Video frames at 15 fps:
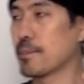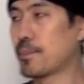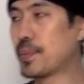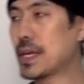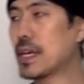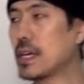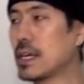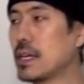
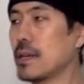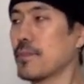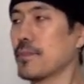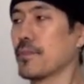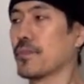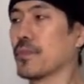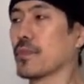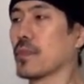B,
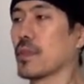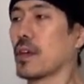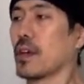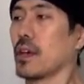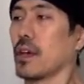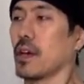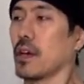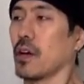
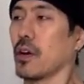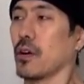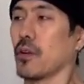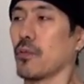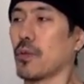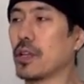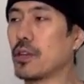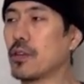
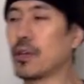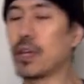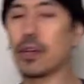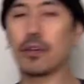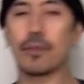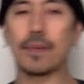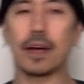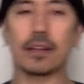when you
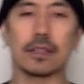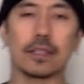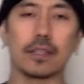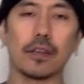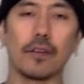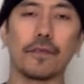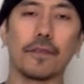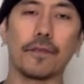hear about
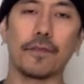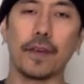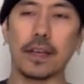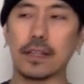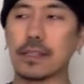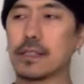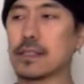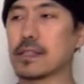self
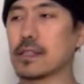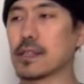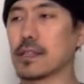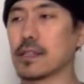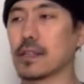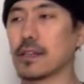defense,